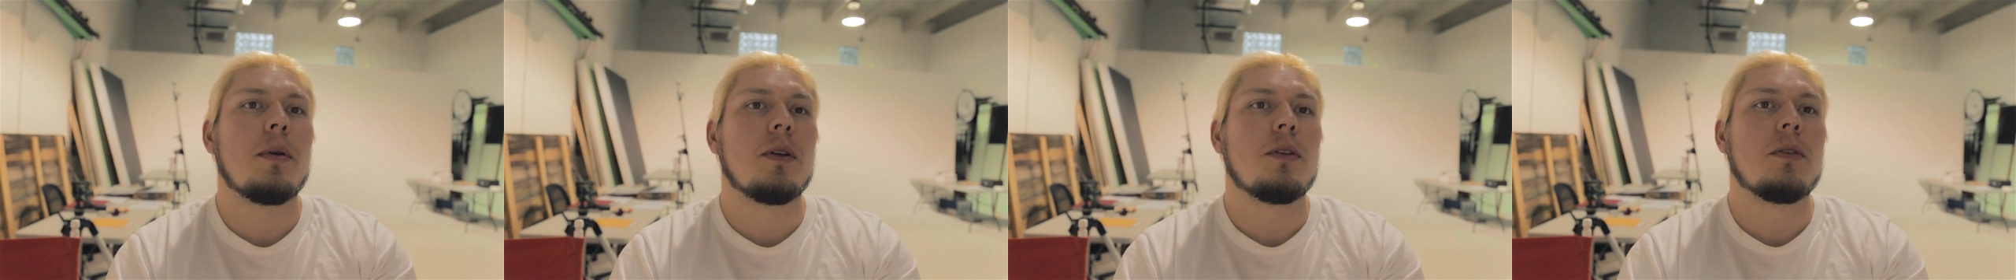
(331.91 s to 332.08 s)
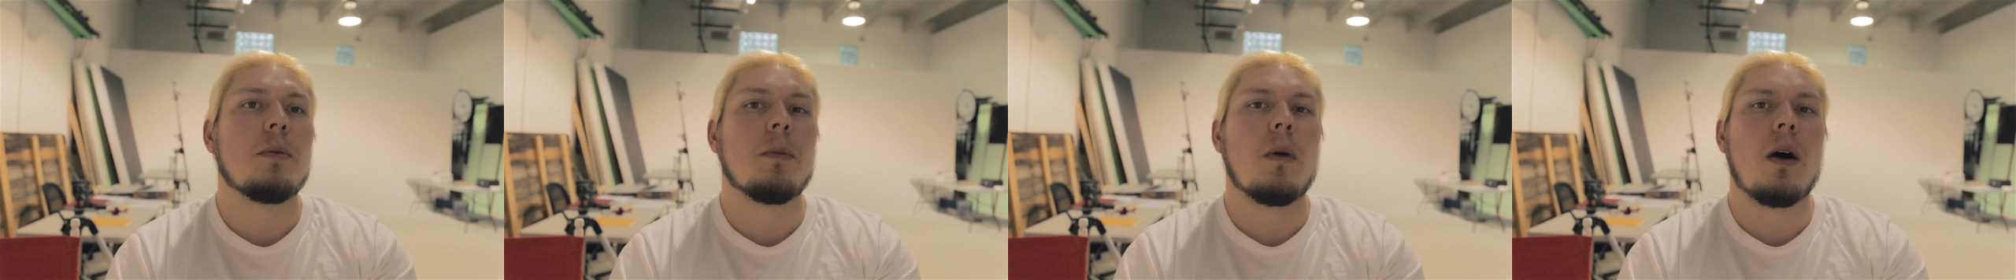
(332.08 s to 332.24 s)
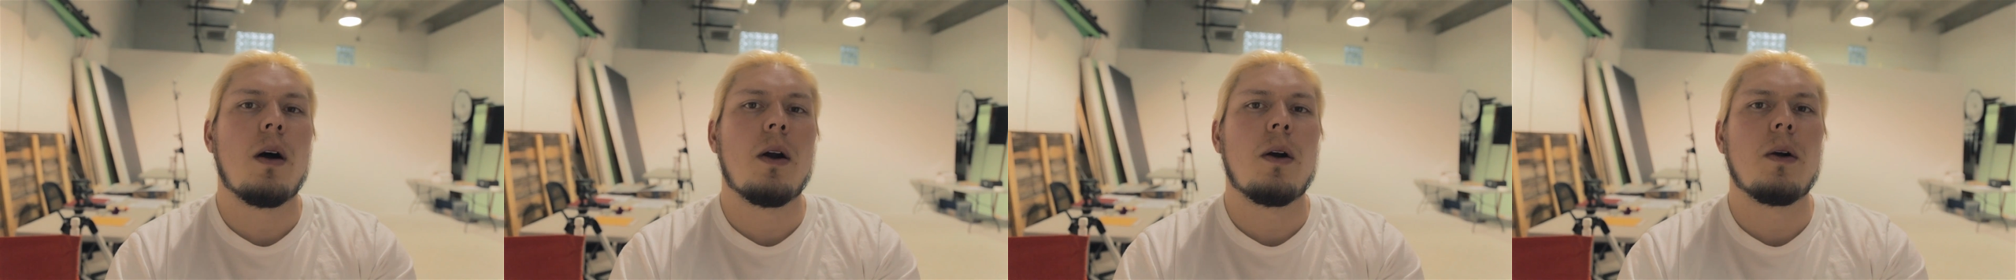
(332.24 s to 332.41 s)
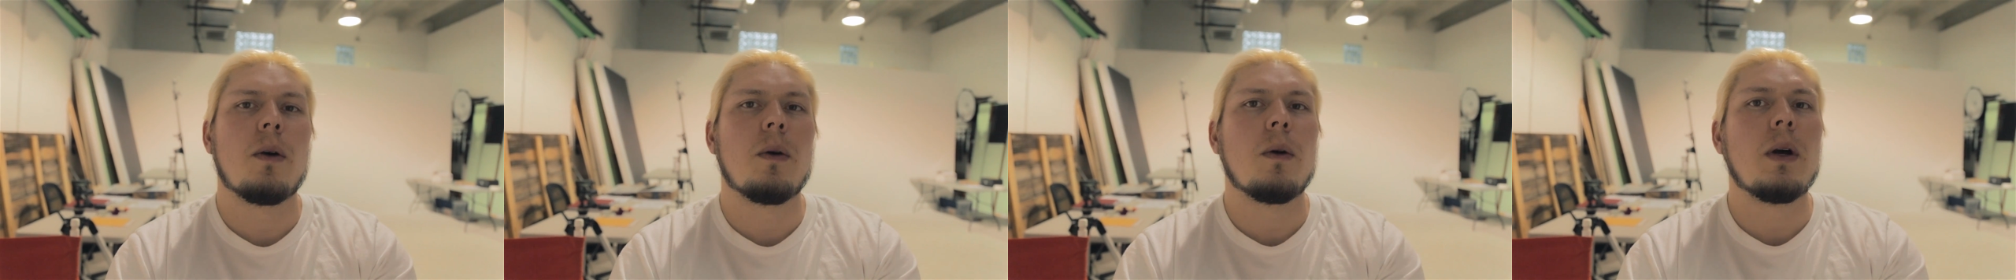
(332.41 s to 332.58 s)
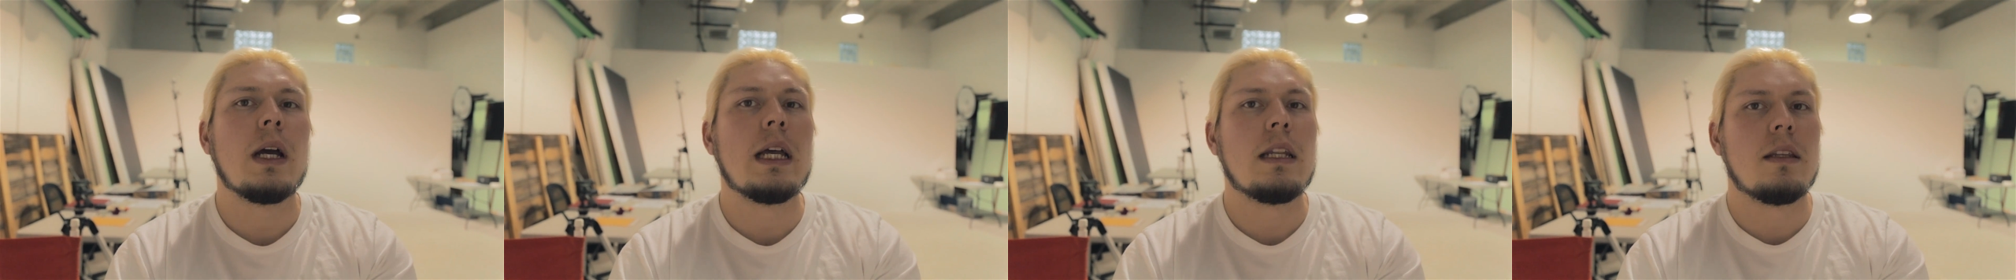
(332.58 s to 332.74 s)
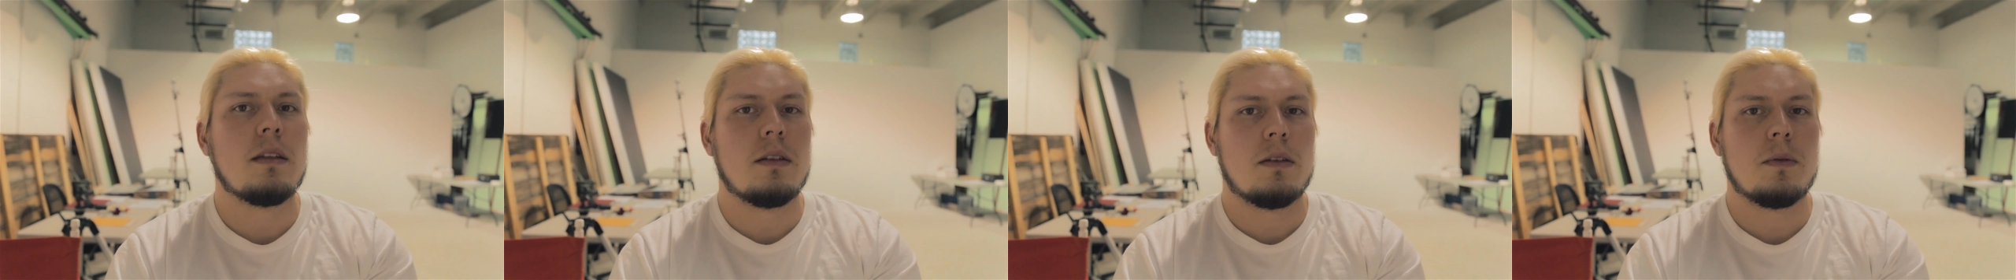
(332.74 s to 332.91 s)
but tomorrow
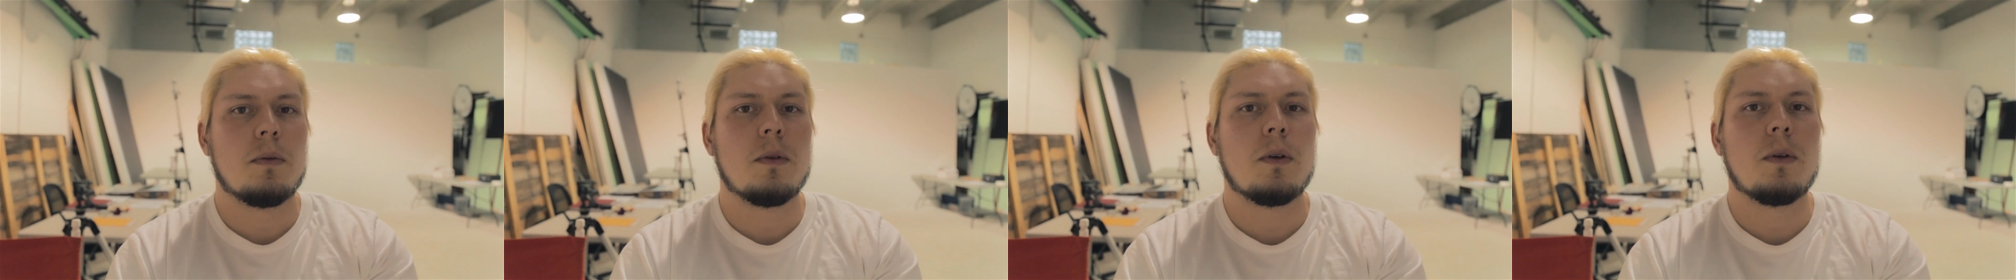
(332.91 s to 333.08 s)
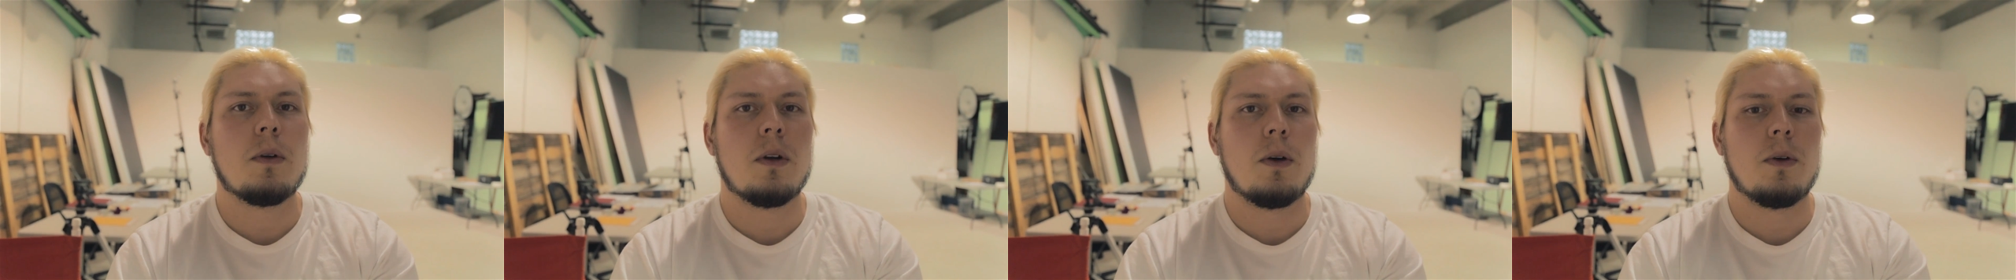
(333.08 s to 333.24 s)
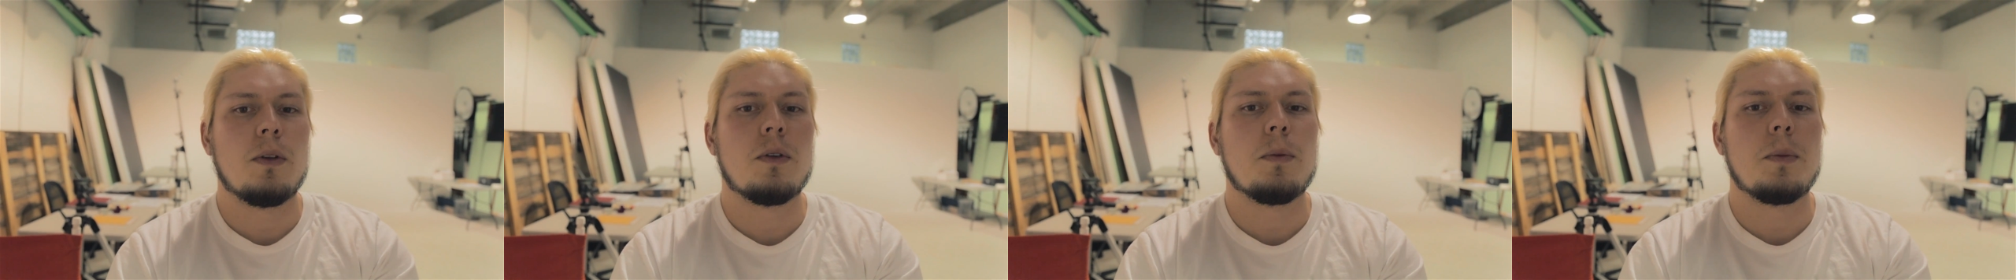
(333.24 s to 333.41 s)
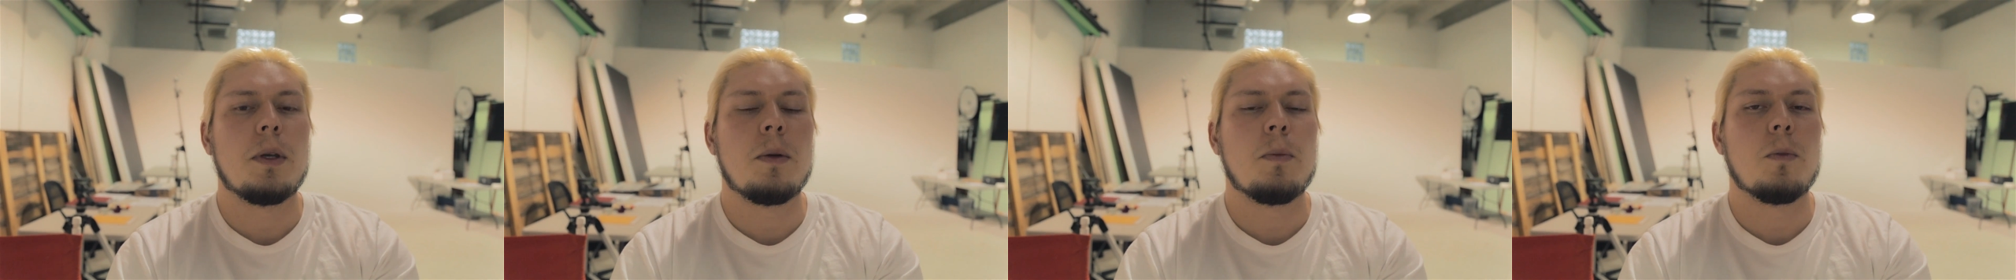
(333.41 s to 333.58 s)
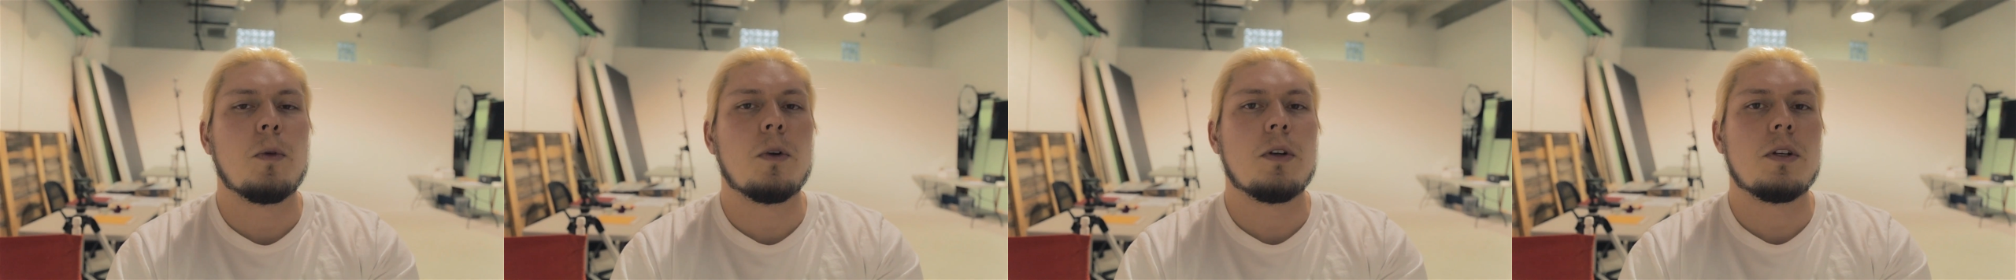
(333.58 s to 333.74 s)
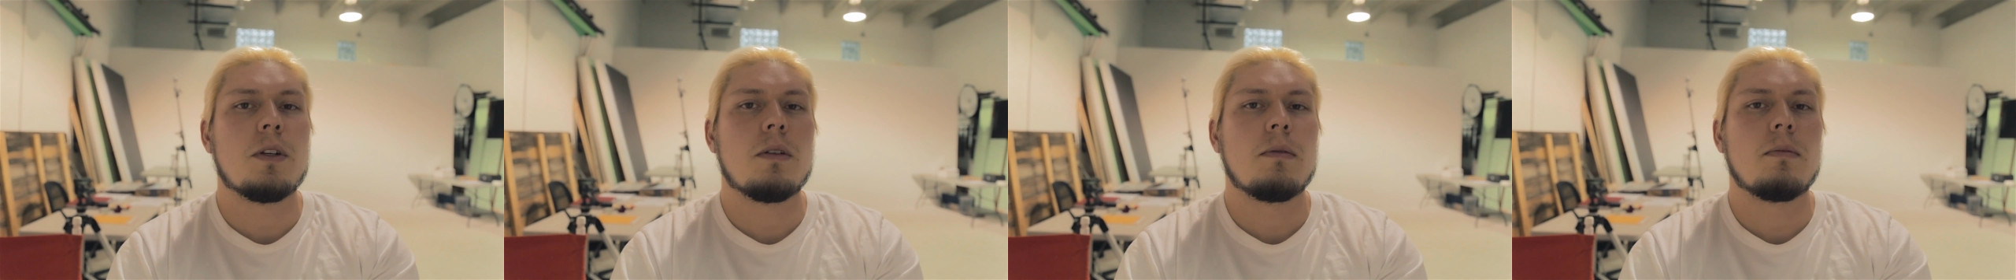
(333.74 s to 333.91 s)
it's going to be
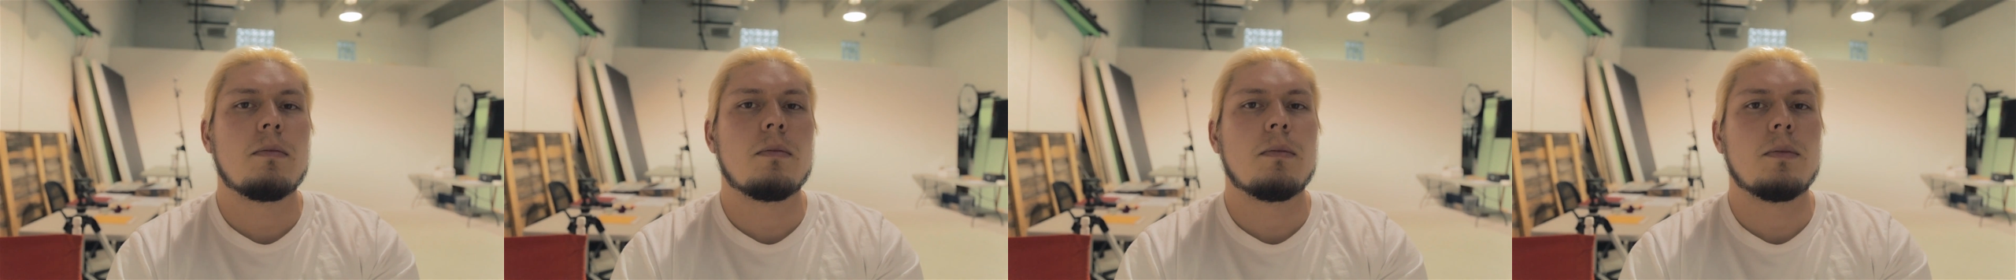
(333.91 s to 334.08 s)
more,